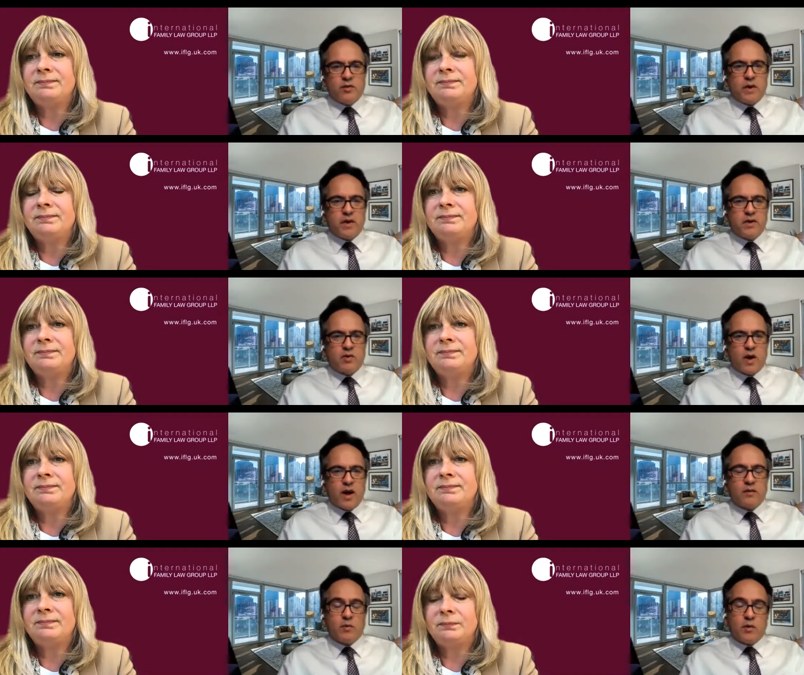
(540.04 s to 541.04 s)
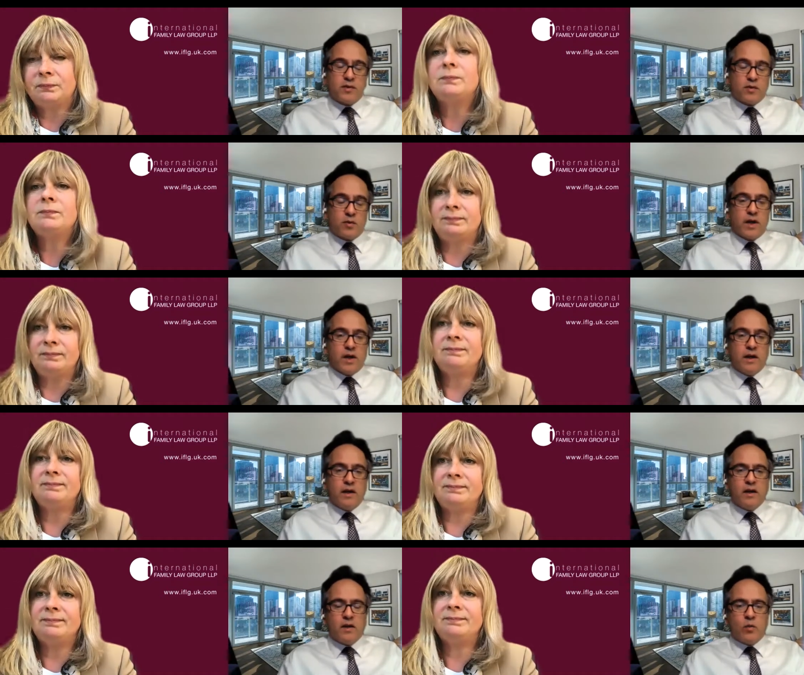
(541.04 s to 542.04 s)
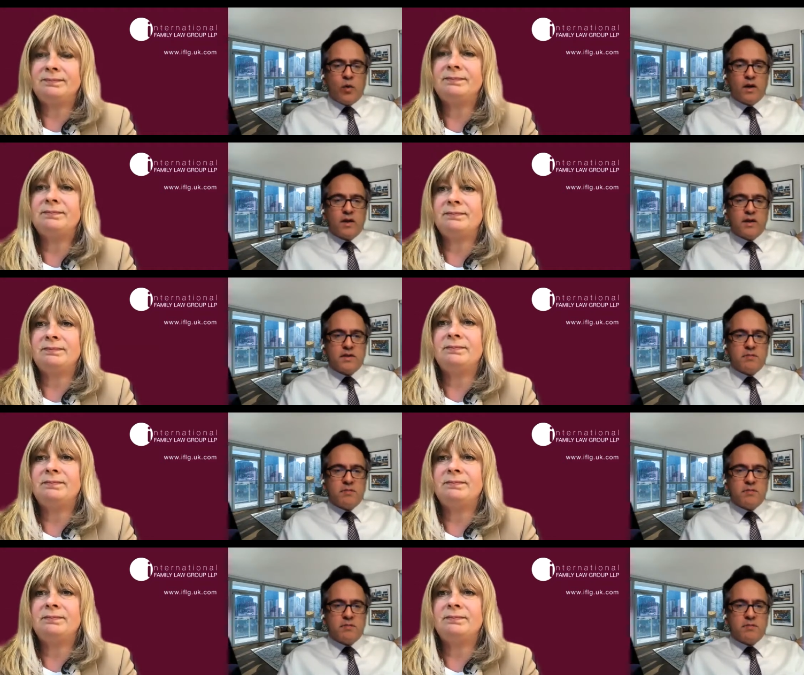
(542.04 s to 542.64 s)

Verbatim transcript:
Speaker 1: main track, or three. One is